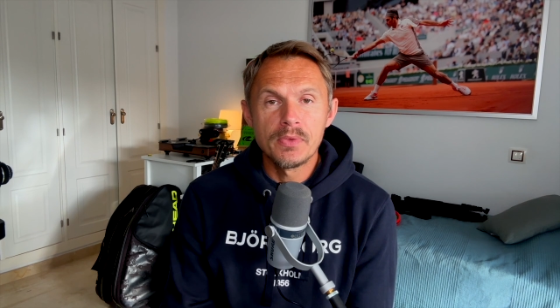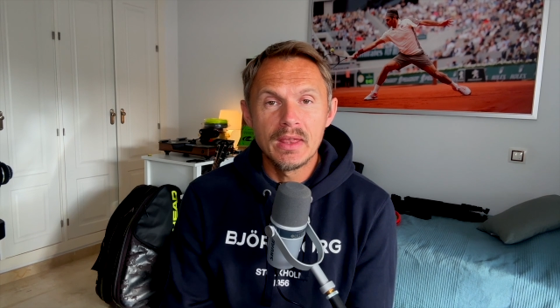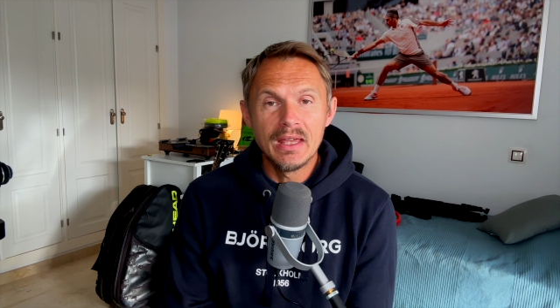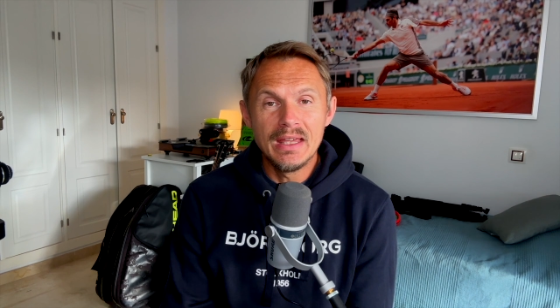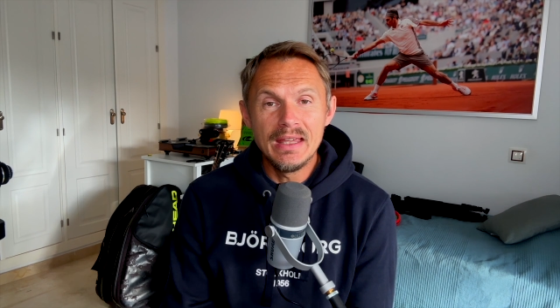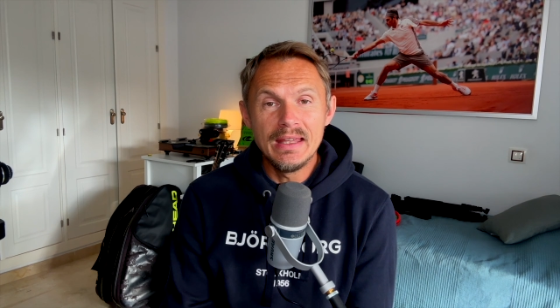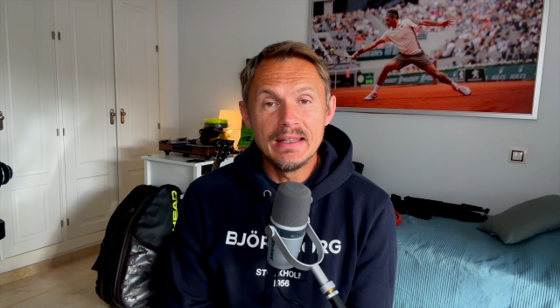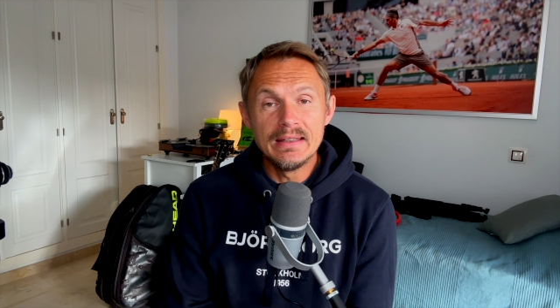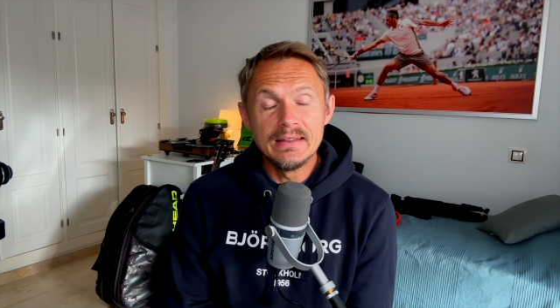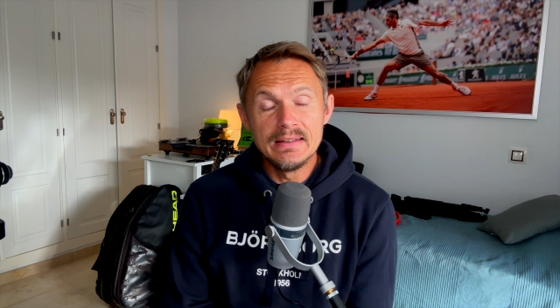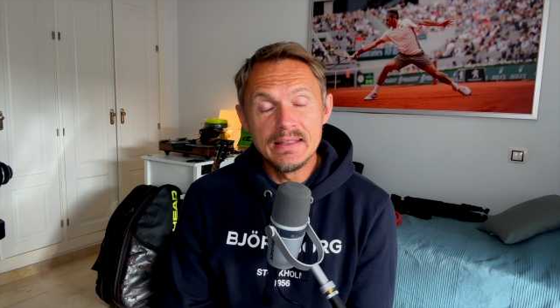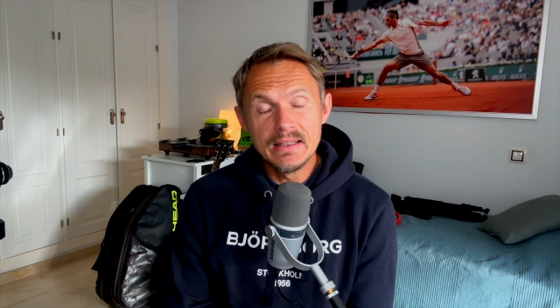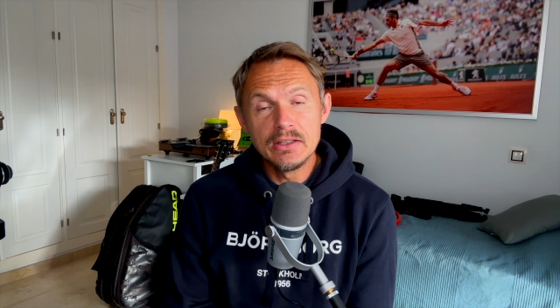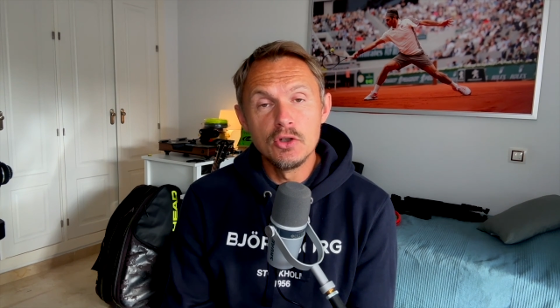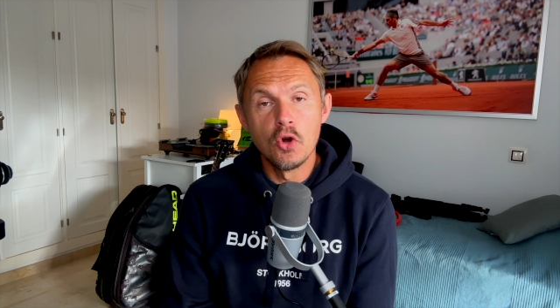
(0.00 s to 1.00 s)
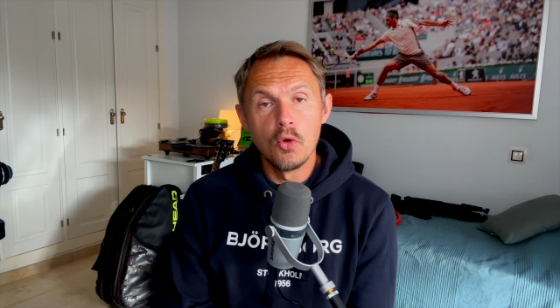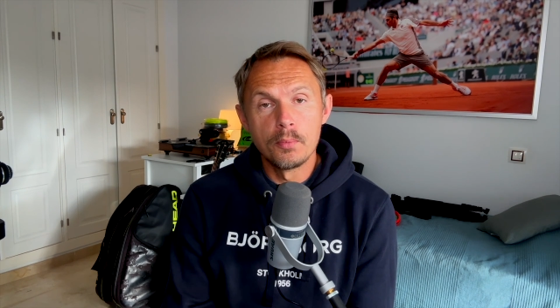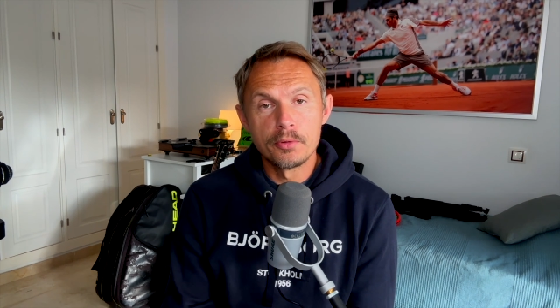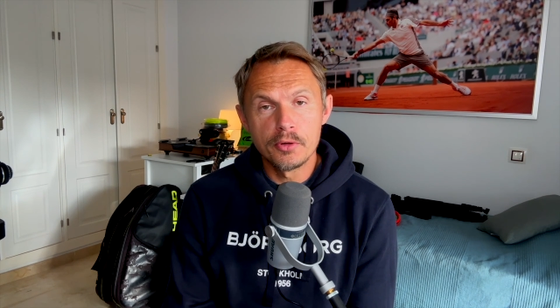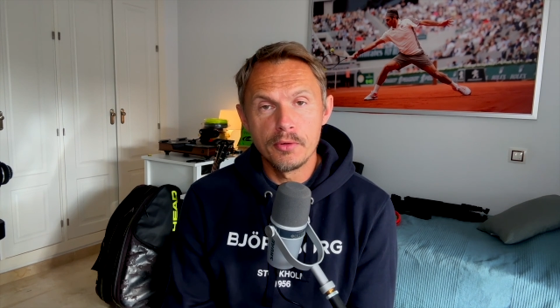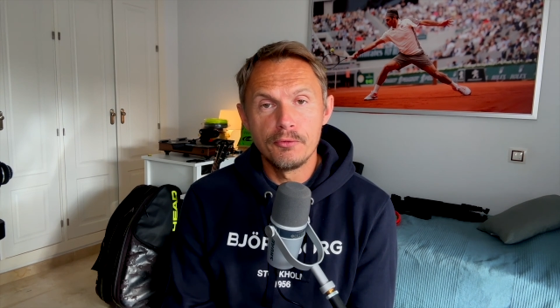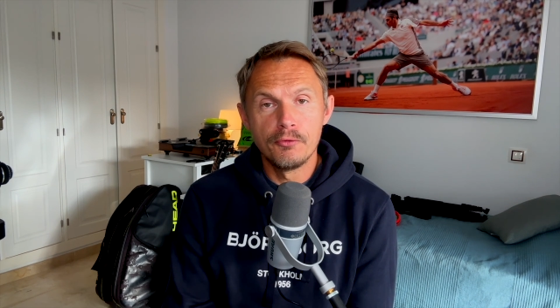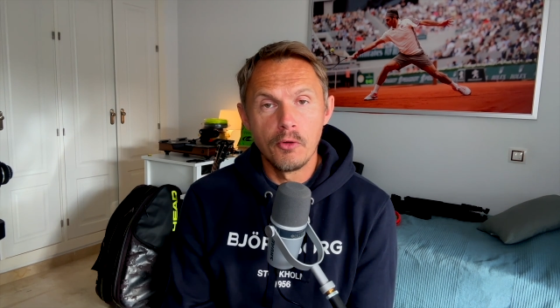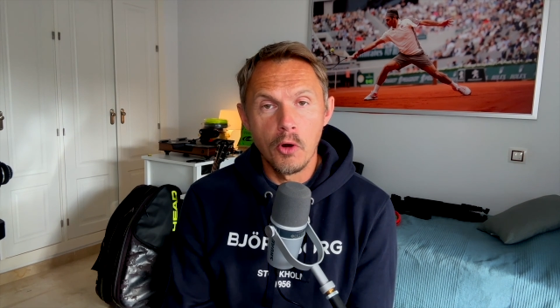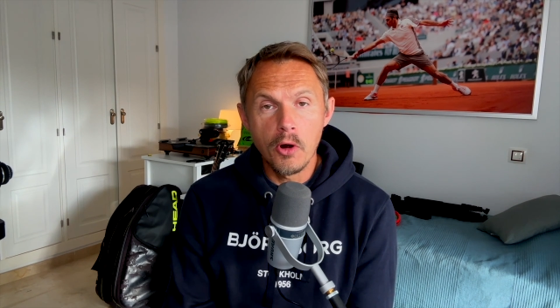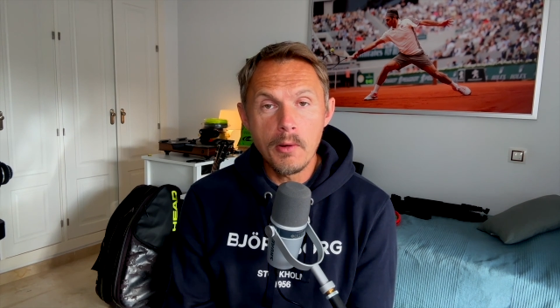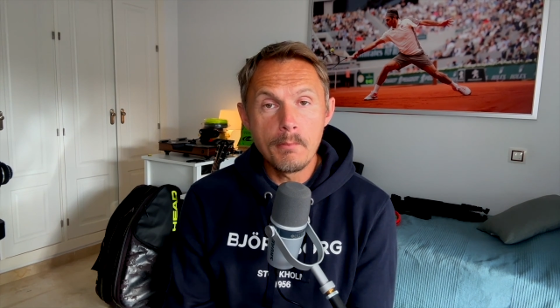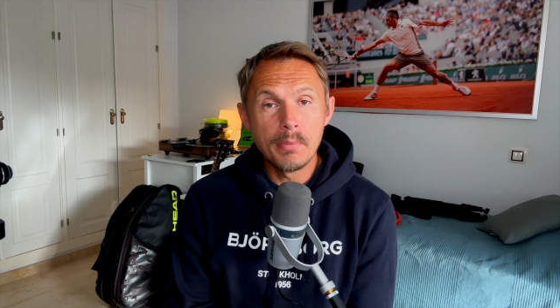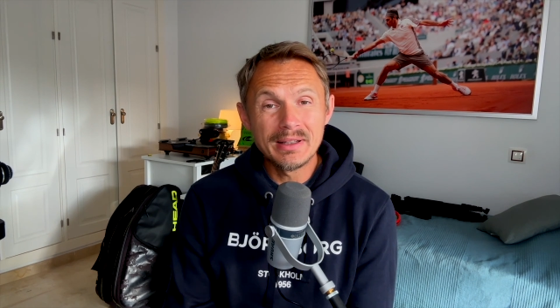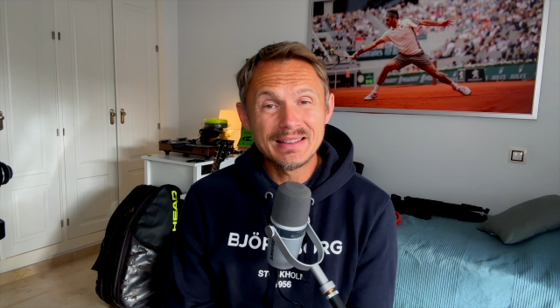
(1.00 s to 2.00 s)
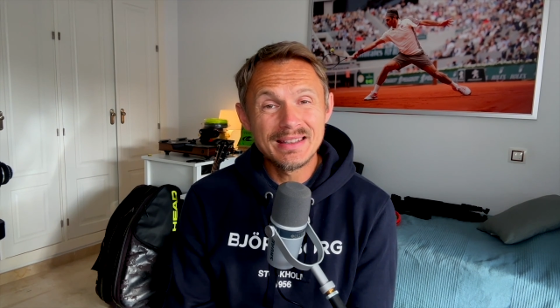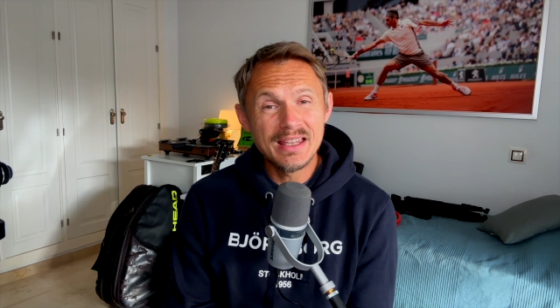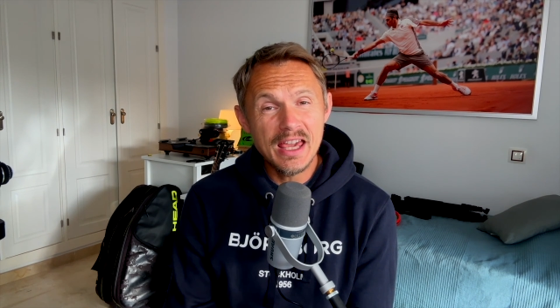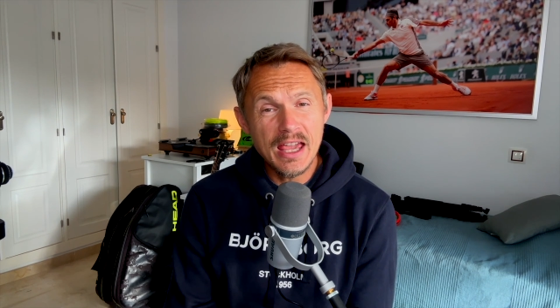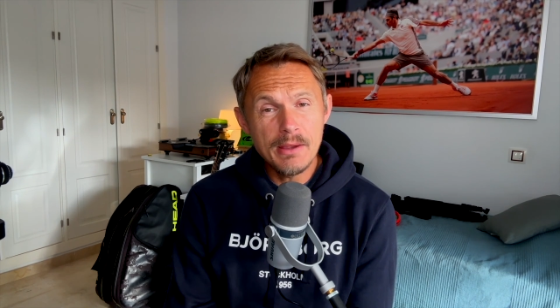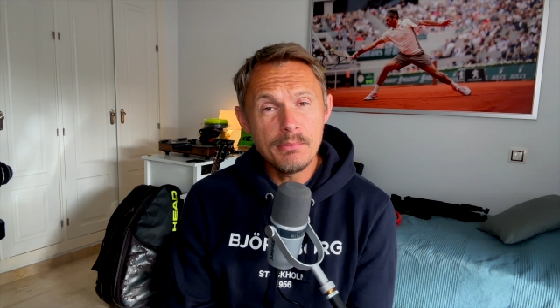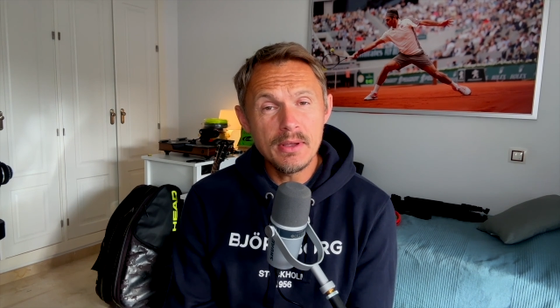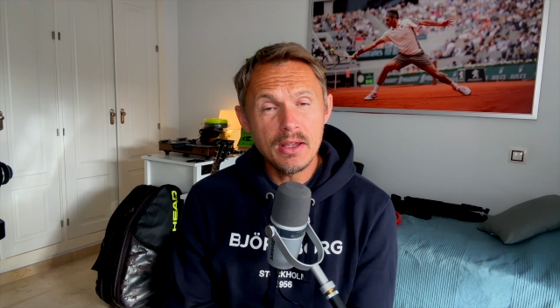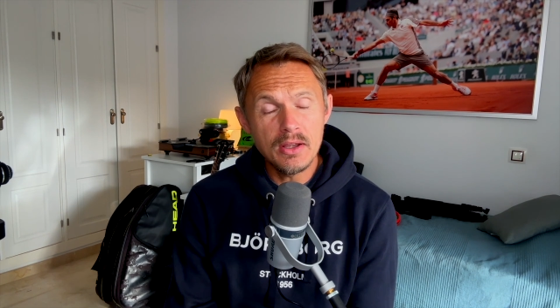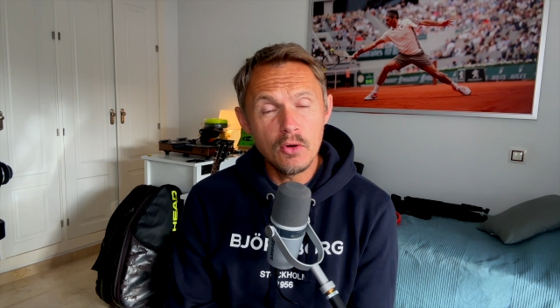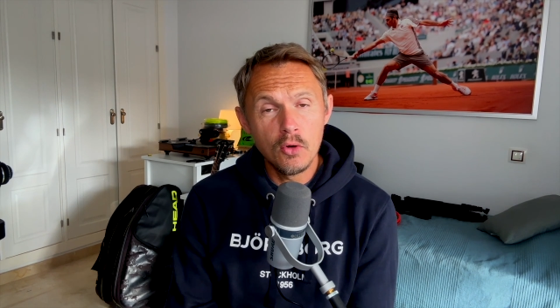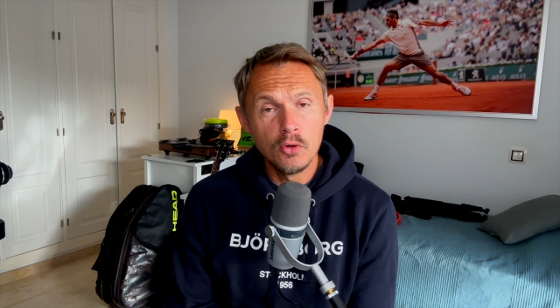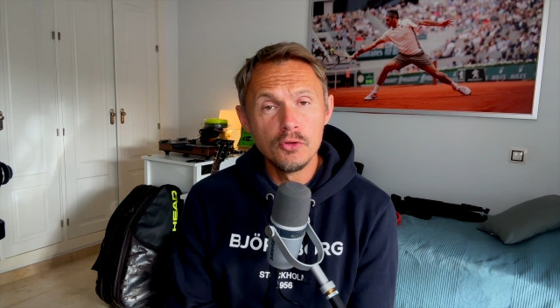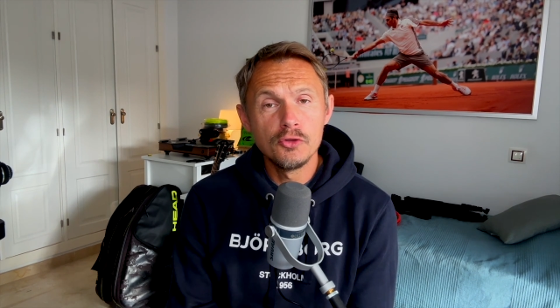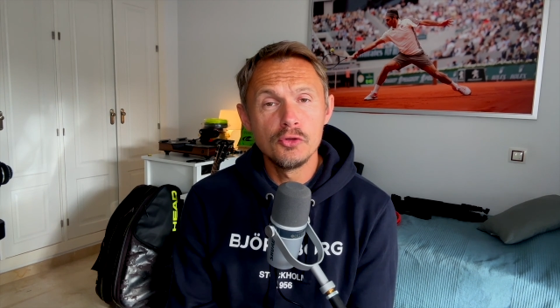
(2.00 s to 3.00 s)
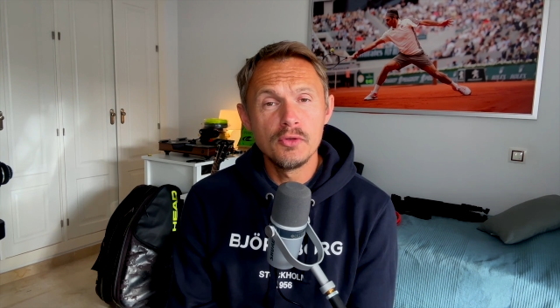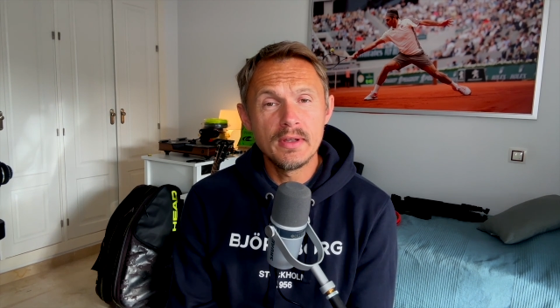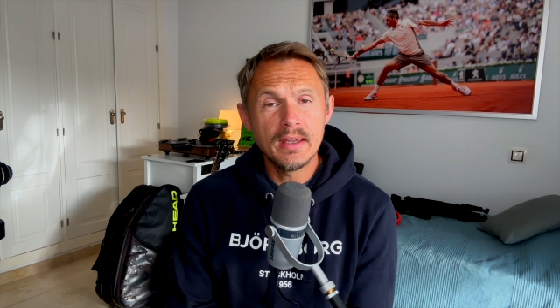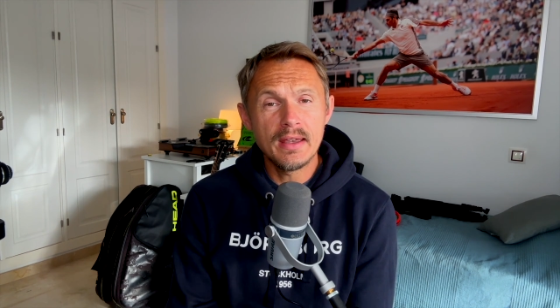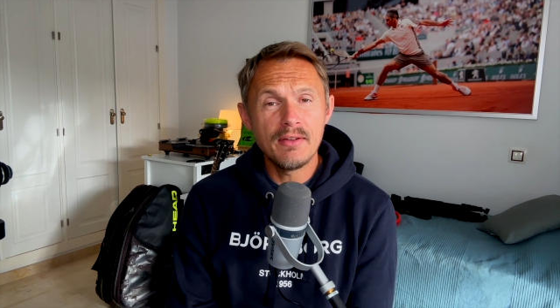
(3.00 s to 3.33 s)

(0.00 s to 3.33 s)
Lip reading: He did go pretty far, but came onto the